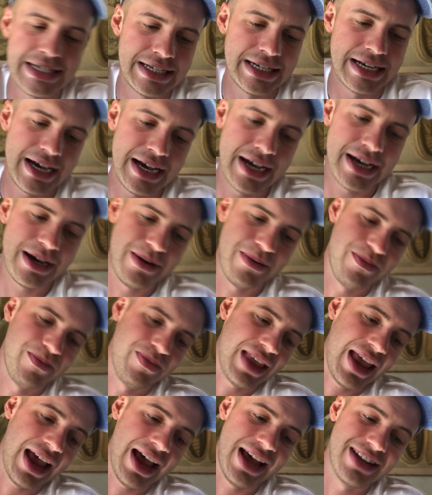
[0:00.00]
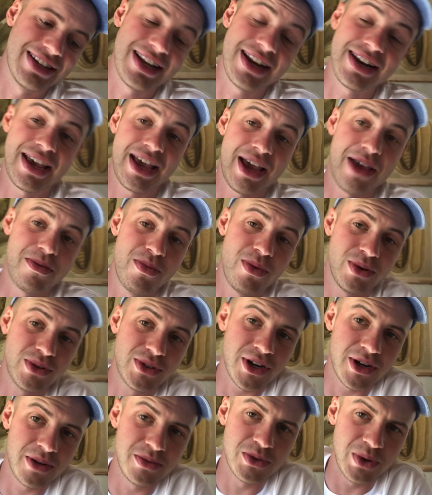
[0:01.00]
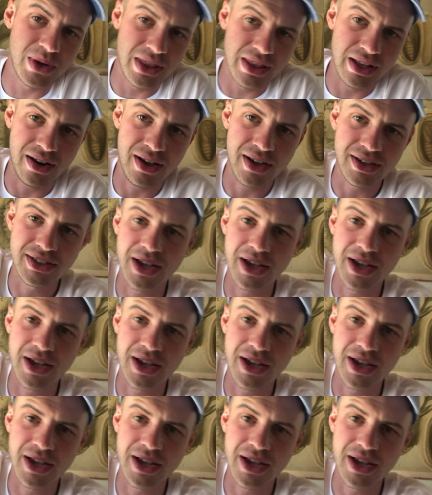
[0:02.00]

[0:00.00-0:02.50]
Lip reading: and dedicating more time to it in the last